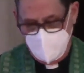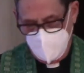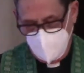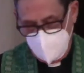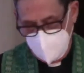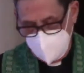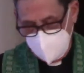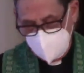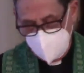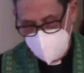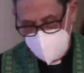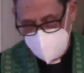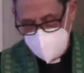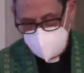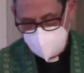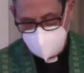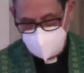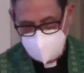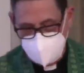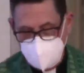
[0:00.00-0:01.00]
When they
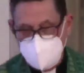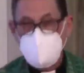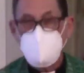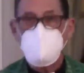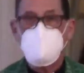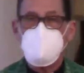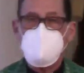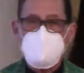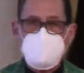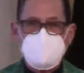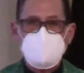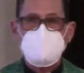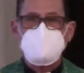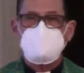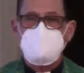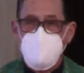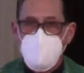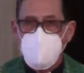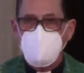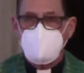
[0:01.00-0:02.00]
landed, they were highly
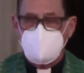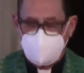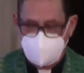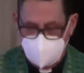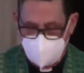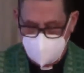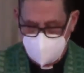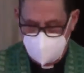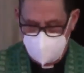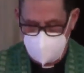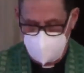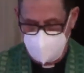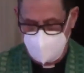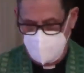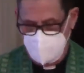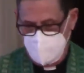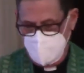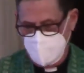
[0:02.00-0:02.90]
motivated